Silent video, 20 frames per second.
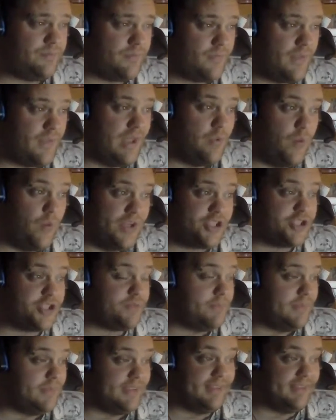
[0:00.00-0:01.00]
in which
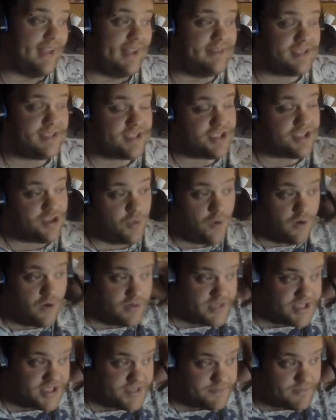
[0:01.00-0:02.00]
lent
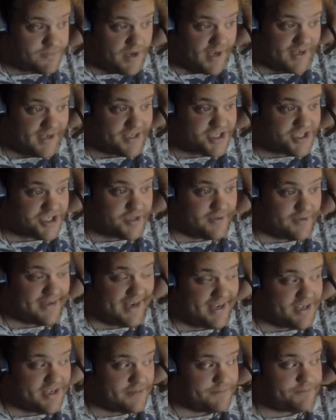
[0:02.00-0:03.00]
towards a certain
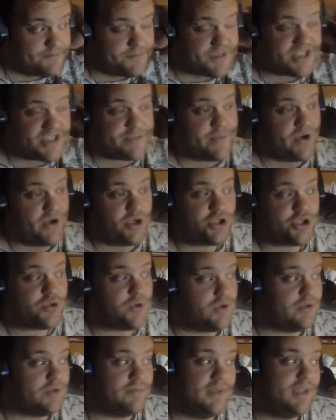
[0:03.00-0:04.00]
kind of
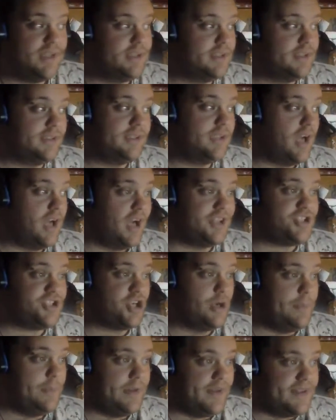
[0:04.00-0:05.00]
spiritual
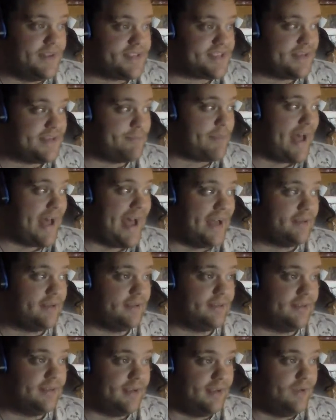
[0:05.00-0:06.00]
turbulence and
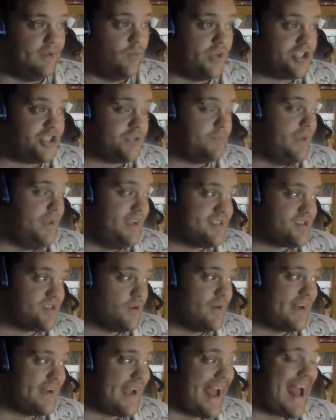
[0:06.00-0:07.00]
battle, which is
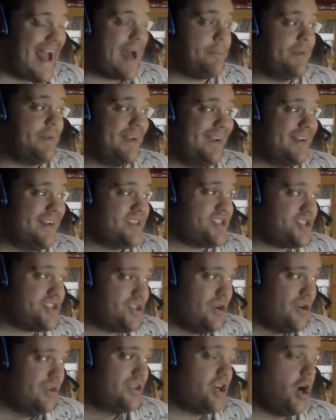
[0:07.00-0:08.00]
already happening in a
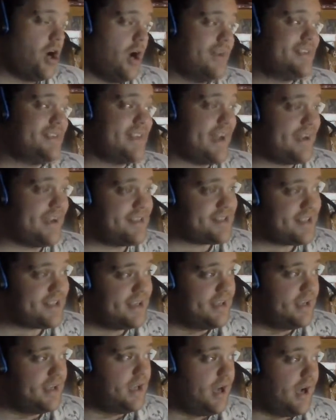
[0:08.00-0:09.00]
certain context.
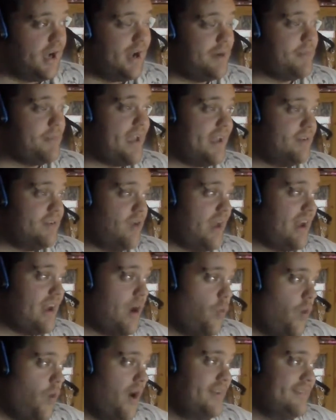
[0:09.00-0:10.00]
And I
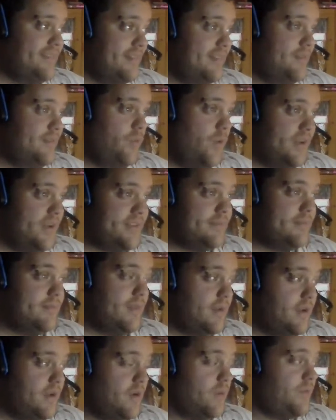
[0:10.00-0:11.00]
want what,
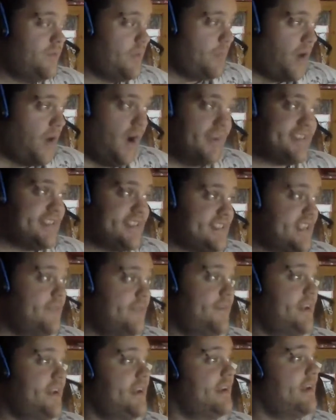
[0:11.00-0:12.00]
the
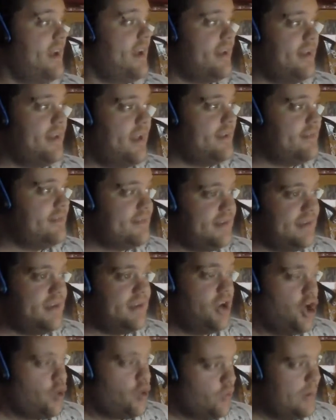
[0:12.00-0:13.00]
positivity and the
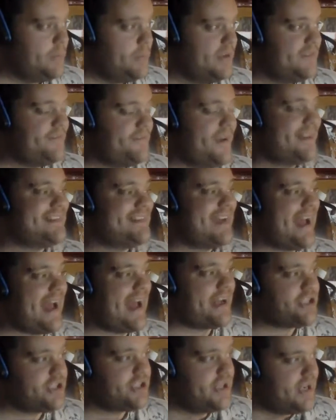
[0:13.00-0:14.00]
ripple effect
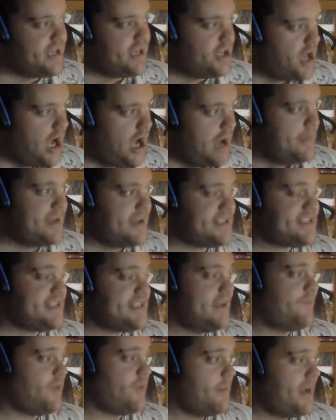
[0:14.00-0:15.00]
action economics
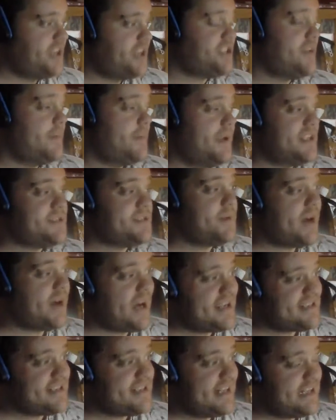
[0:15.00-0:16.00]
information that main spirit
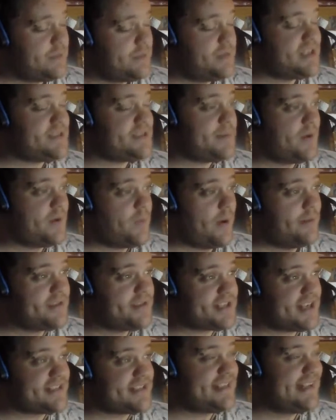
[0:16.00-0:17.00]
guides needed to be displayed. Awareness
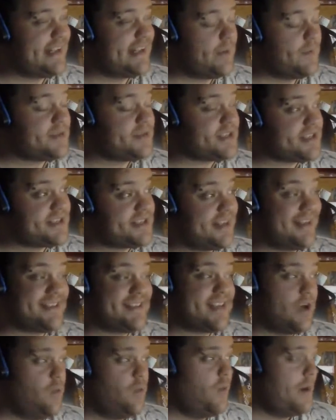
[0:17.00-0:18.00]
guides needed, because
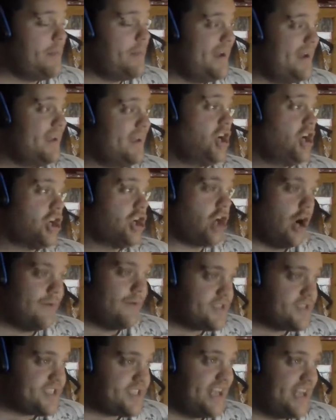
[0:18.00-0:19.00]
I don't want my
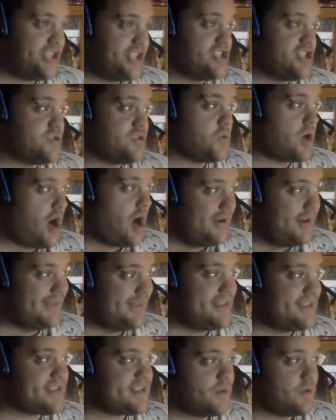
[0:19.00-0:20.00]
conversations regarding
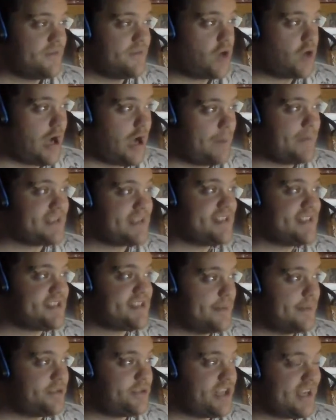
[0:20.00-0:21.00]
these sort of topics and
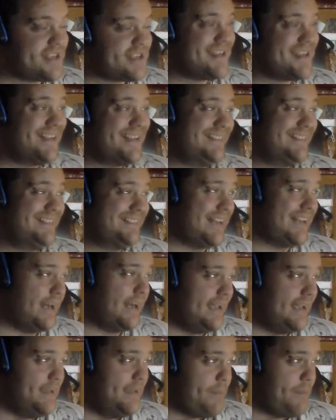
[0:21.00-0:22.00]
subjects
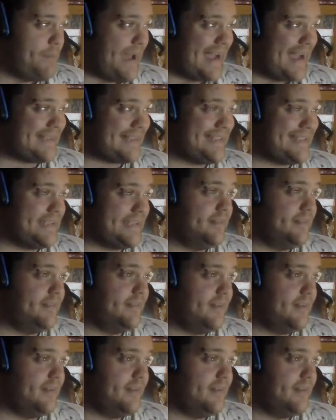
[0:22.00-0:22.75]
impacting